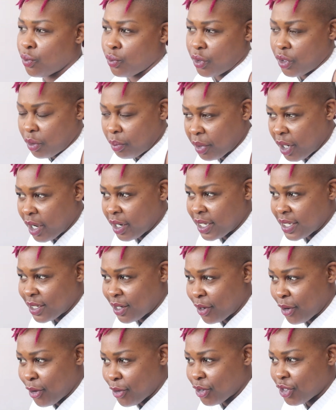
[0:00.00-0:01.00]
little
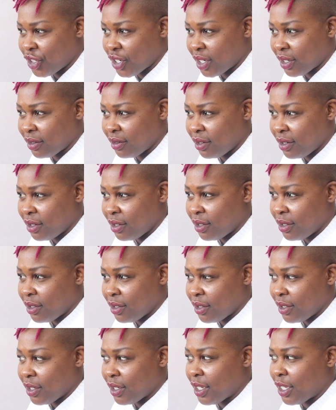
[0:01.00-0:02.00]
body's in an ocean,
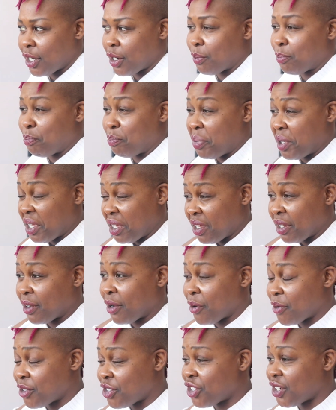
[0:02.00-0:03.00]
in a
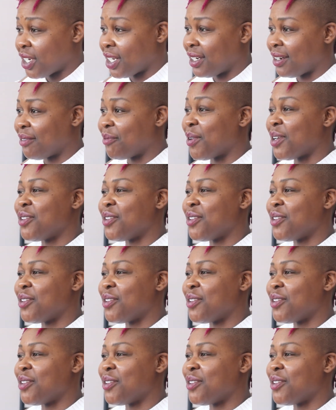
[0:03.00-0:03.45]
big ocean,